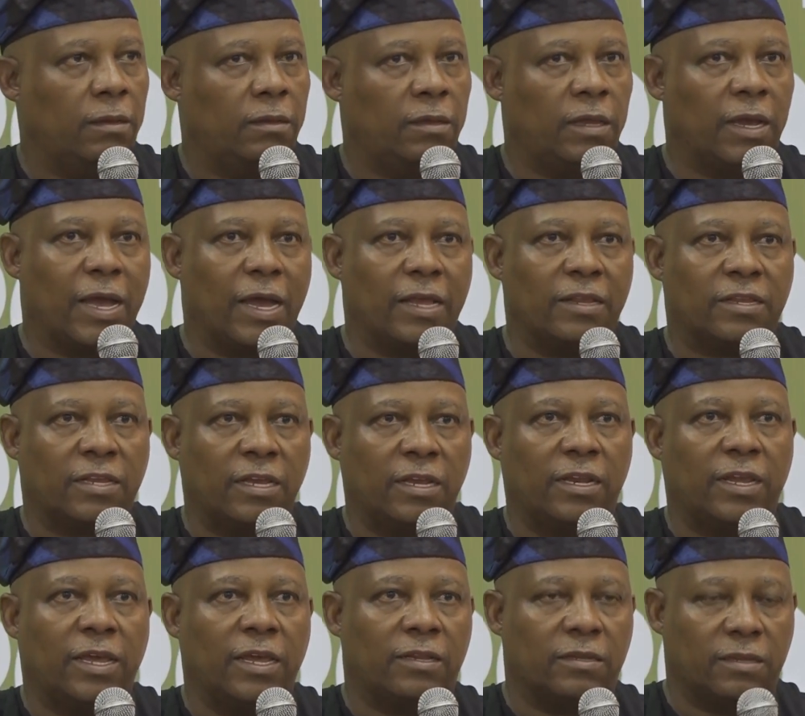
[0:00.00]
they can
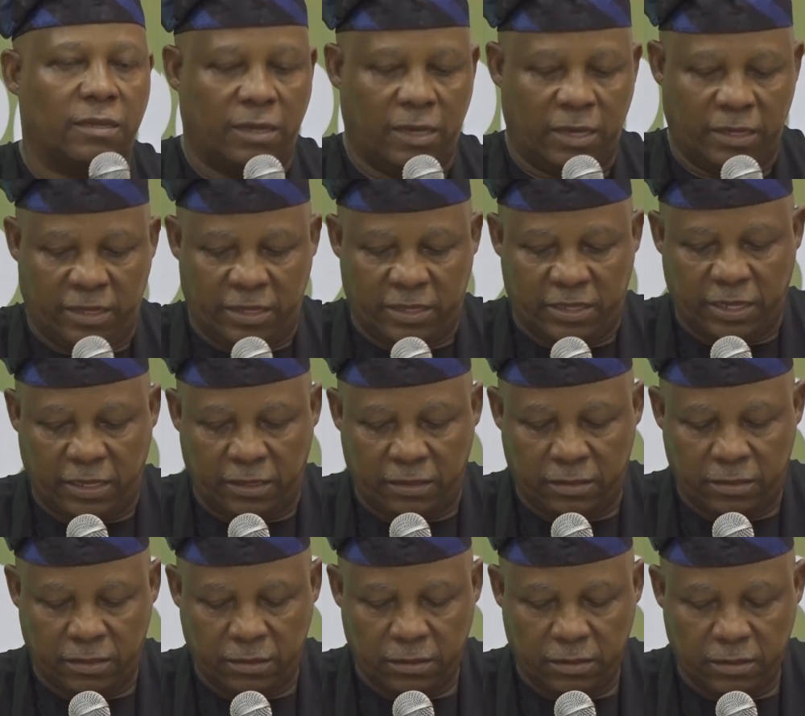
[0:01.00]
still get a
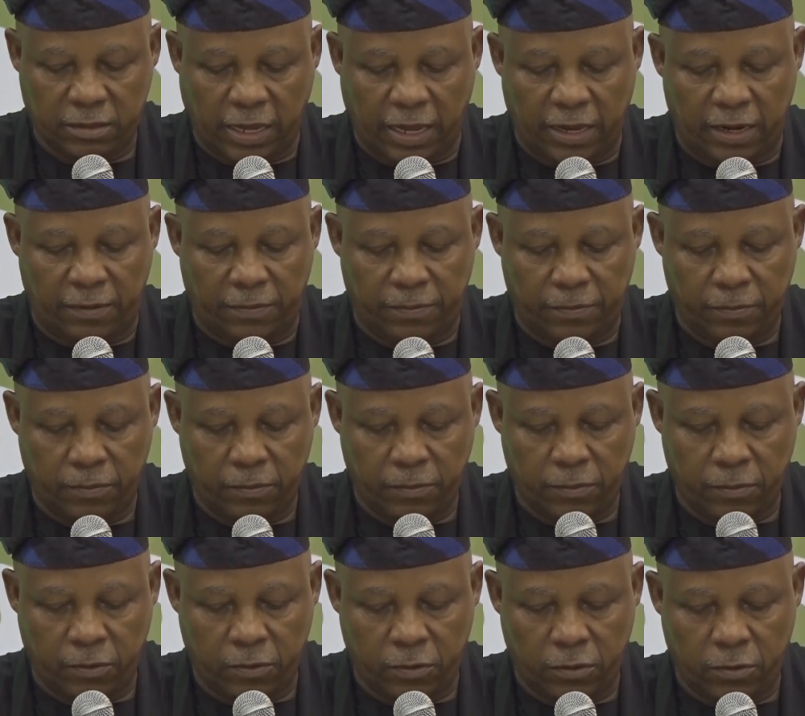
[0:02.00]
decent tariff
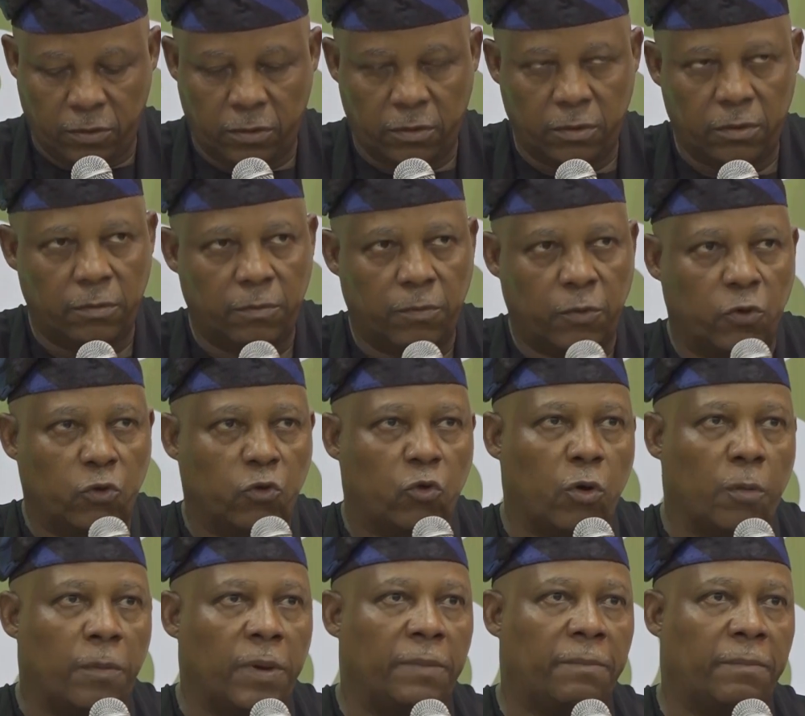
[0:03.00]
for the
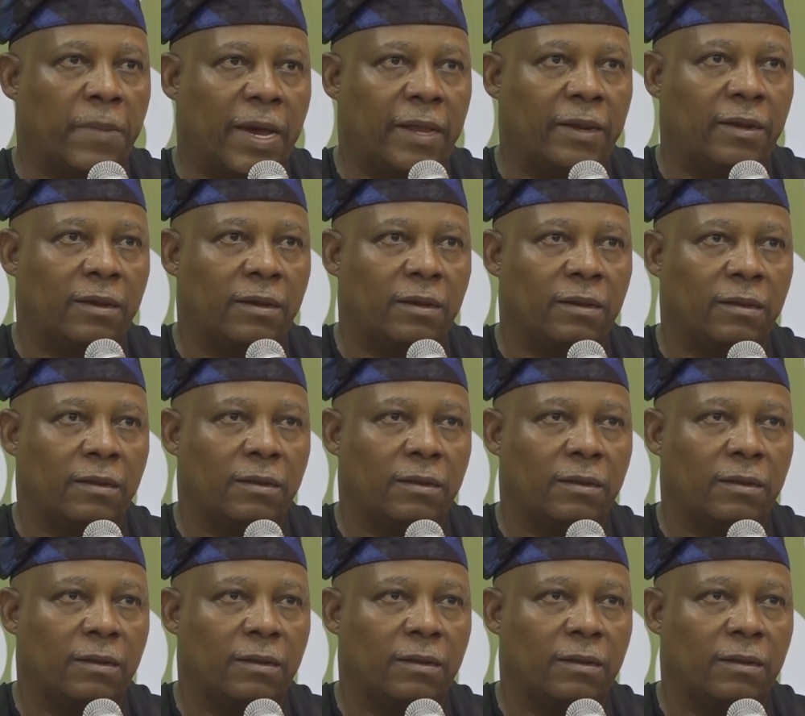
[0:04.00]
common man